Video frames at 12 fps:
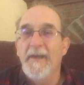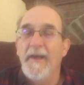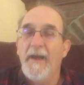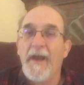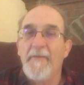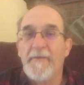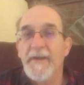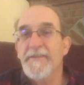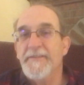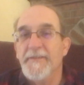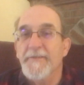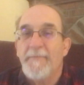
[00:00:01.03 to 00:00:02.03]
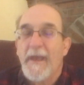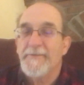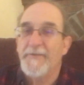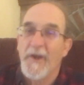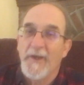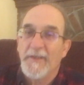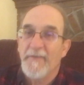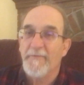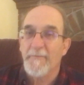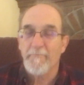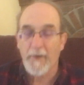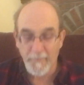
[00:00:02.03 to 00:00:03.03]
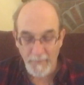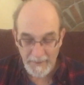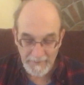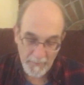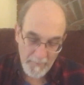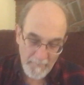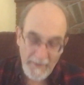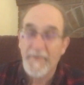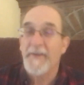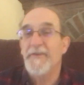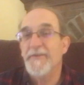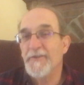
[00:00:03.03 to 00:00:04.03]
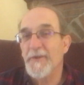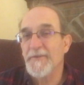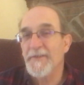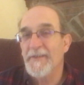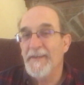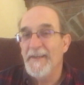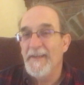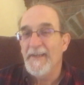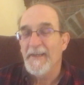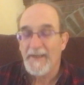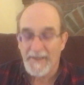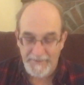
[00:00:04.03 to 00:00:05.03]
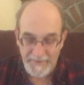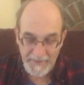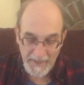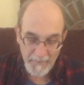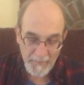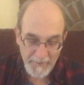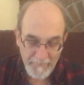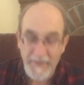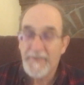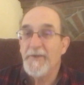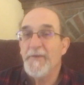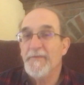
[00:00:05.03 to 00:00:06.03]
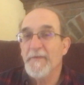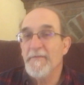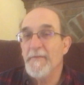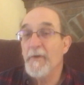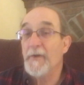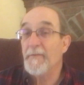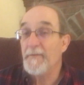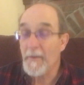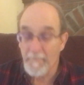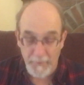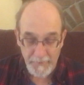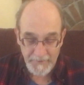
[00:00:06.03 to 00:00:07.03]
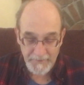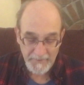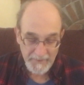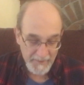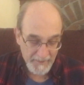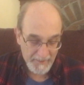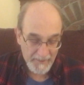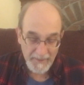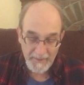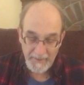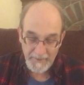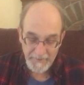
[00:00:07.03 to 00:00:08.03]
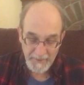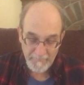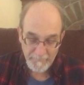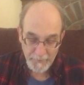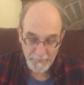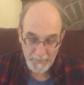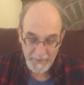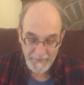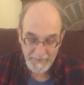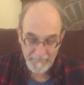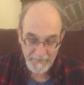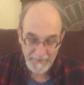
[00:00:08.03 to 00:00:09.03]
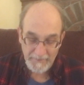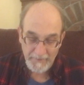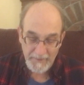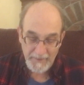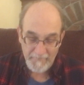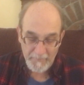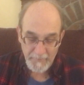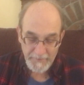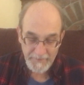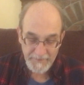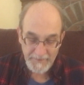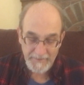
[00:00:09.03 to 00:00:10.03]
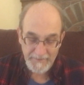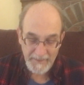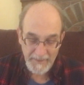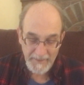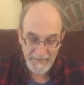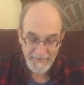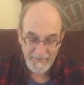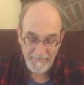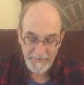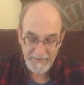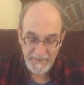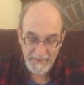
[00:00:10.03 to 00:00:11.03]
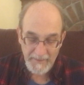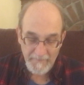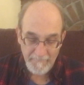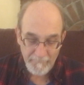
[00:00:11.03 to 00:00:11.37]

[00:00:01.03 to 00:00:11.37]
Hi, friends. This is Pastor Harley from Broadway Global Methodist Church. Today, I want to read to you from the book of Numbers in chapter 27, looking at verses 16 and 17.